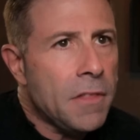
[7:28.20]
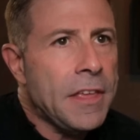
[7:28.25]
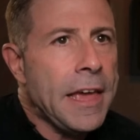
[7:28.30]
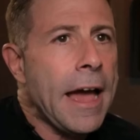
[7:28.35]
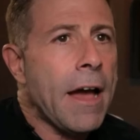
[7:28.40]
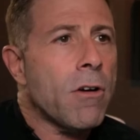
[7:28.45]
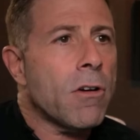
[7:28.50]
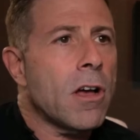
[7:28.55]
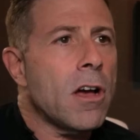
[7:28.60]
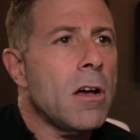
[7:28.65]
The
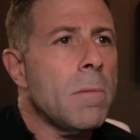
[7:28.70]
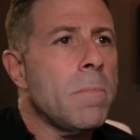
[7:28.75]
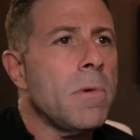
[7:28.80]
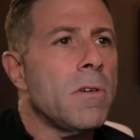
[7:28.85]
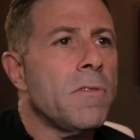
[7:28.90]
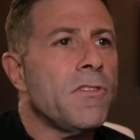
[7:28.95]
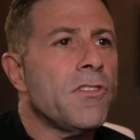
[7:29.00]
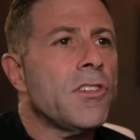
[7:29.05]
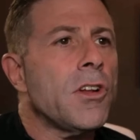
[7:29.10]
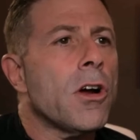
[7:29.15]
outcome
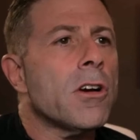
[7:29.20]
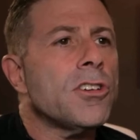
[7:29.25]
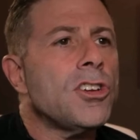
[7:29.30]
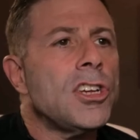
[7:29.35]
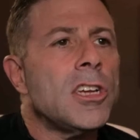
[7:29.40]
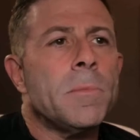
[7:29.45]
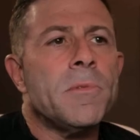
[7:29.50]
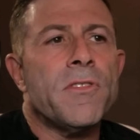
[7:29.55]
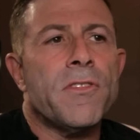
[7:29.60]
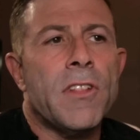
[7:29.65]
of
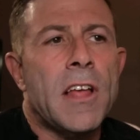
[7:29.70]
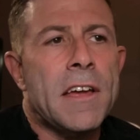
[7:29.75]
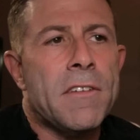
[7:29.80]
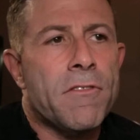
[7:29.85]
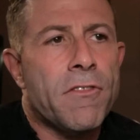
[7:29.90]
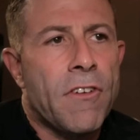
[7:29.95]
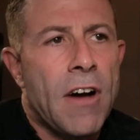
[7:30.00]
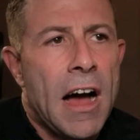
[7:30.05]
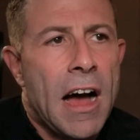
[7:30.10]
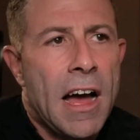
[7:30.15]
Starship's
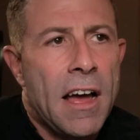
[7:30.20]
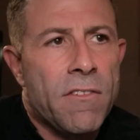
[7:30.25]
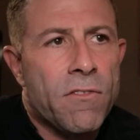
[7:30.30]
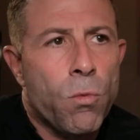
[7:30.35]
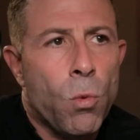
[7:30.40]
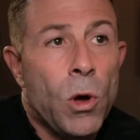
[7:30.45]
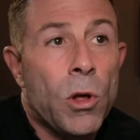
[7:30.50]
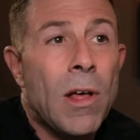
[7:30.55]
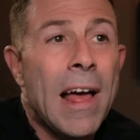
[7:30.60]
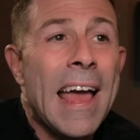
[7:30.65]
Flight
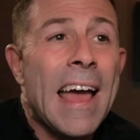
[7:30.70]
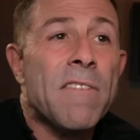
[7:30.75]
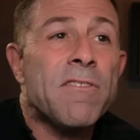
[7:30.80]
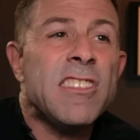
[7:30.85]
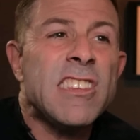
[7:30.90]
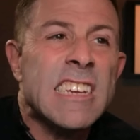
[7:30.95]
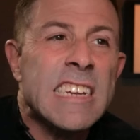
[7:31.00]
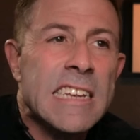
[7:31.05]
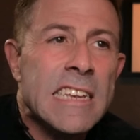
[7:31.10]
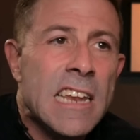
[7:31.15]
5 will have
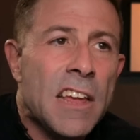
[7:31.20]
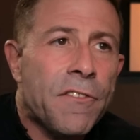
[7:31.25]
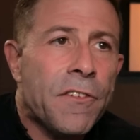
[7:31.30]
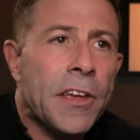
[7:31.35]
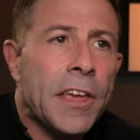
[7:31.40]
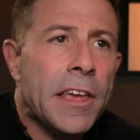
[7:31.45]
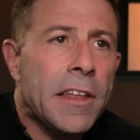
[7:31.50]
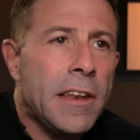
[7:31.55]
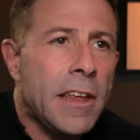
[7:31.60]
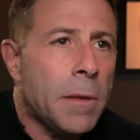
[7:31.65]

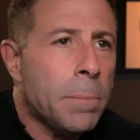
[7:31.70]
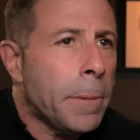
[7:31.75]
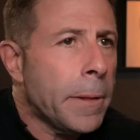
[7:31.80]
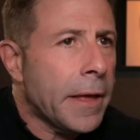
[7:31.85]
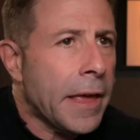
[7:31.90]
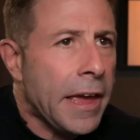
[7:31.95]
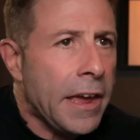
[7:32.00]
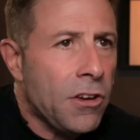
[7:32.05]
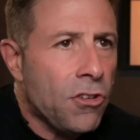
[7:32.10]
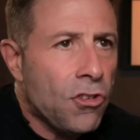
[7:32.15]
significant
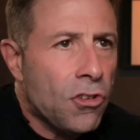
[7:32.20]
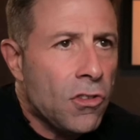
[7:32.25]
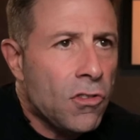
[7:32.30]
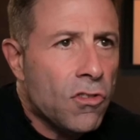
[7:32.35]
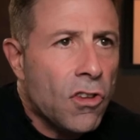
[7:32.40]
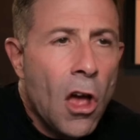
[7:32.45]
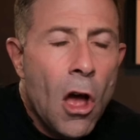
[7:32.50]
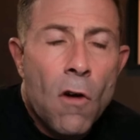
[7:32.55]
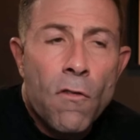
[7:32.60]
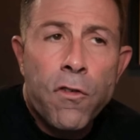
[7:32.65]

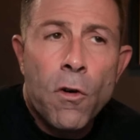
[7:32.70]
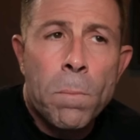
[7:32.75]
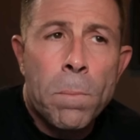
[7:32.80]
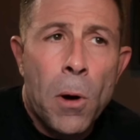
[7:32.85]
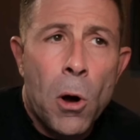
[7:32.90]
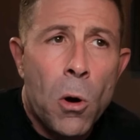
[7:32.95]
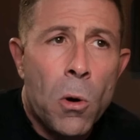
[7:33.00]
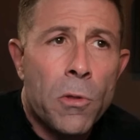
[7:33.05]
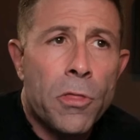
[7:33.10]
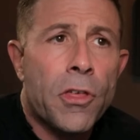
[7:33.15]
implications for
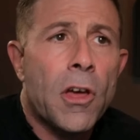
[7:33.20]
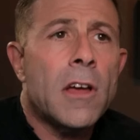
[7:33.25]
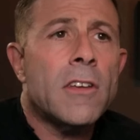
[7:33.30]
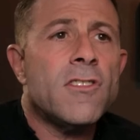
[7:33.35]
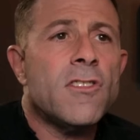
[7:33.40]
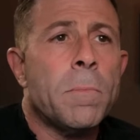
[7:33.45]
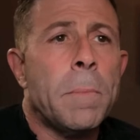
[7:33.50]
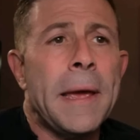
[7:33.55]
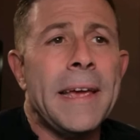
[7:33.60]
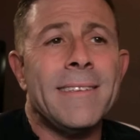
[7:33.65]
both
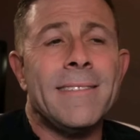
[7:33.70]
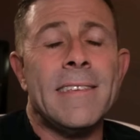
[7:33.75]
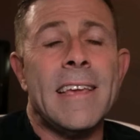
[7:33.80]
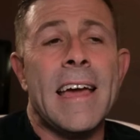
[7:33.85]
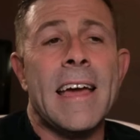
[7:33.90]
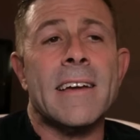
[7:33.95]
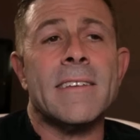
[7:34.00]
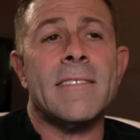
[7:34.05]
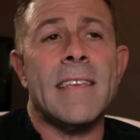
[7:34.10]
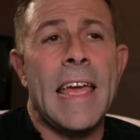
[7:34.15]

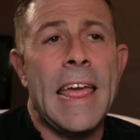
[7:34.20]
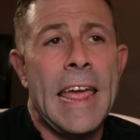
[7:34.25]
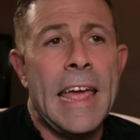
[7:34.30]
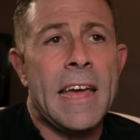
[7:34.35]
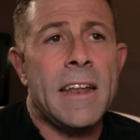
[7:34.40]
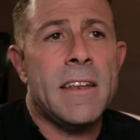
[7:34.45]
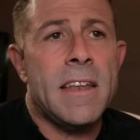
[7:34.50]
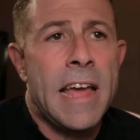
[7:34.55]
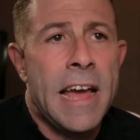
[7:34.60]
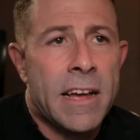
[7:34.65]
SpaceX
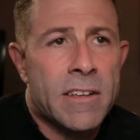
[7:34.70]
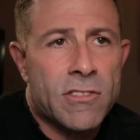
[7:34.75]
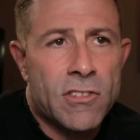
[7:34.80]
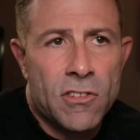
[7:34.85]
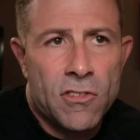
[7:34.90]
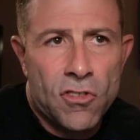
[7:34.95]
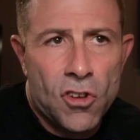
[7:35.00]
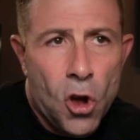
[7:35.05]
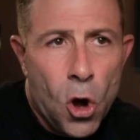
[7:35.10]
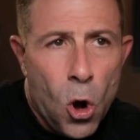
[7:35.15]
and
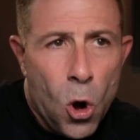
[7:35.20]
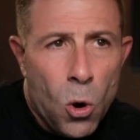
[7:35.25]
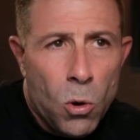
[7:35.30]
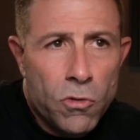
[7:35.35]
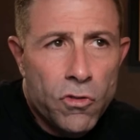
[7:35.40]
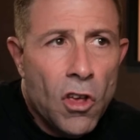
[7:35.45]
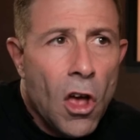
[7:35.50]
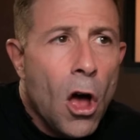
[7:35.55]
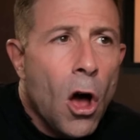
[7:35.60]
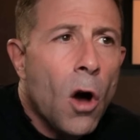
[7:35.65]
NASA's
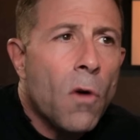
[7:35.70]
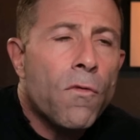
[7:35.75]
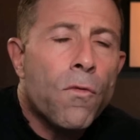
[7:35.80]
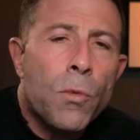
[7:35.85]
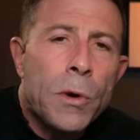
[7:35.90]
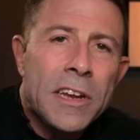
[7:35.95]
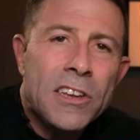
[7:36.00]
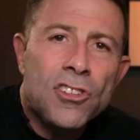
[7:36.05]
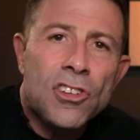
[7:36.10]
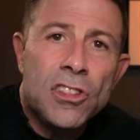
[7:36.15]
goals
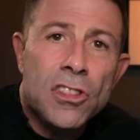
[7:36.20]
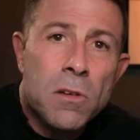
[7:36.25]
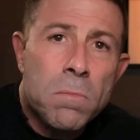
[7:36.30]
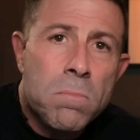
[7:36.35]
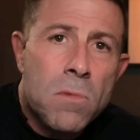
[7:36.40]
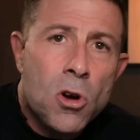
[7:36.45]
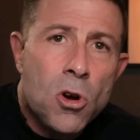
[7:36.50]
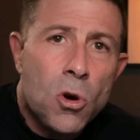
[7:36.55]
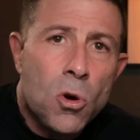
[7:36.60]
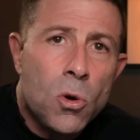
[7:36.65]
of reaching the
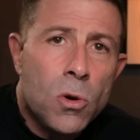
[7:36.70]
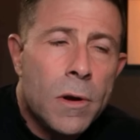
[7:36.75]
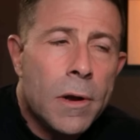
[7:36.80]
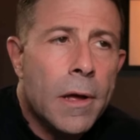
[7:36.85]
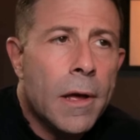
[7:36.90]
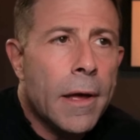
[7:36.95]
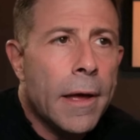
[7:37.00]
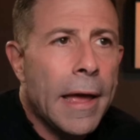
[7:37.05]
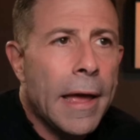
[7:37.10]
moon